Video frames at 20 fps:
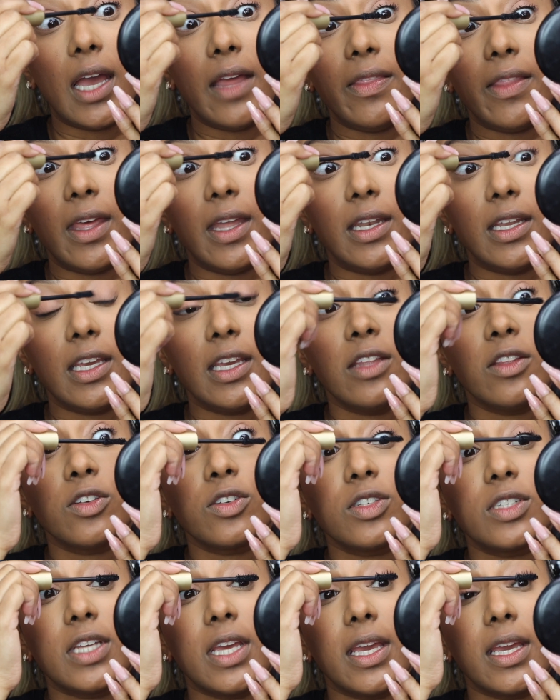and then
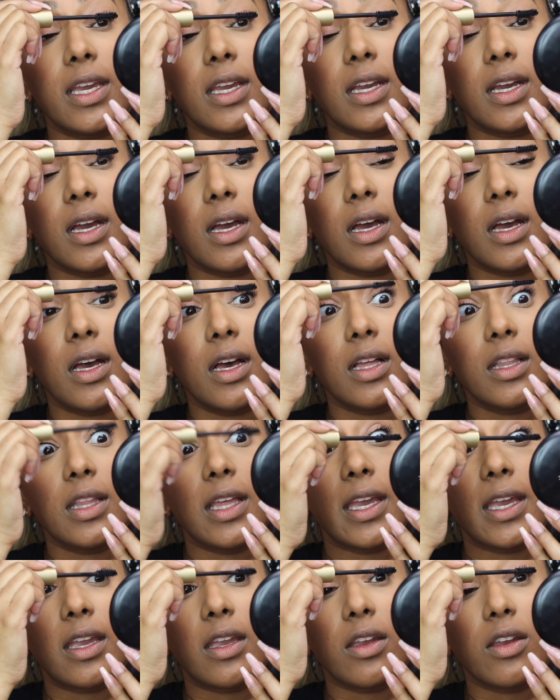either take
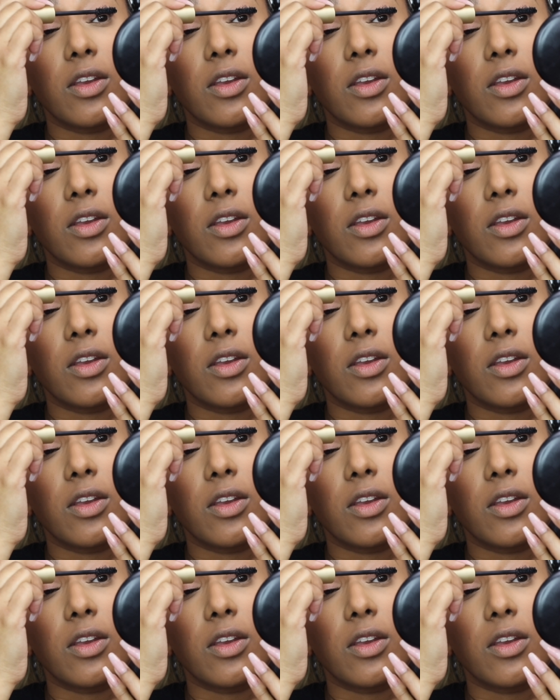like